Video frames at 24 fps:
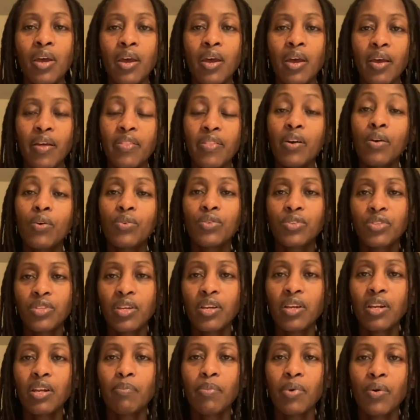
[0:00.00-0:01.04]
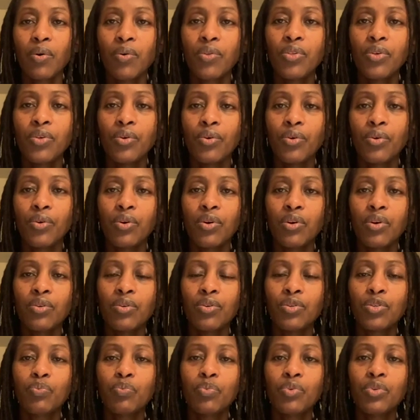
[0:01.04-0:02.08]
and they're concerned about your
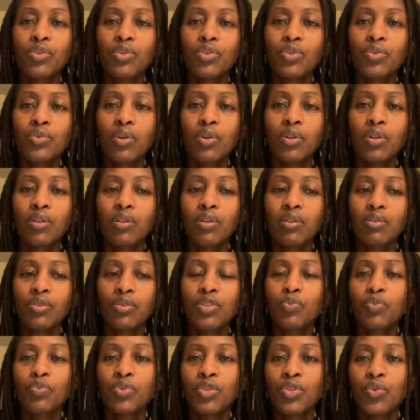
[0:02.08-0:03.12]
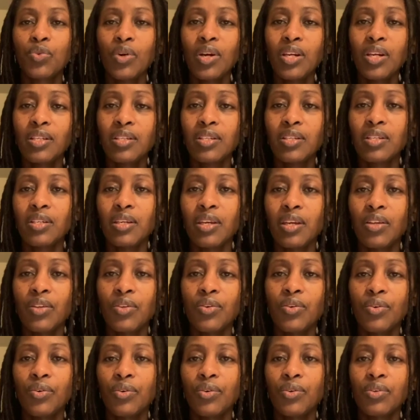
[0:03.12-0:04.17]
spirituality and
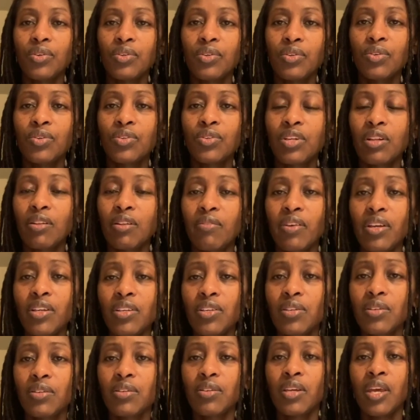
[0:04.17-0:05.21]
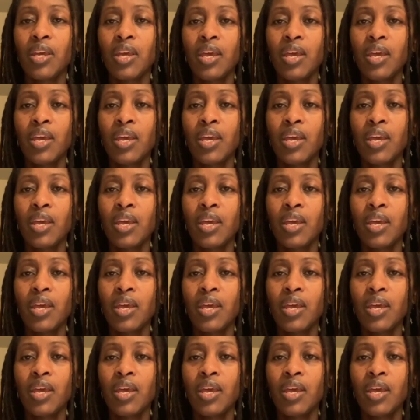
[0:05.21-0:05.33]
your salvation,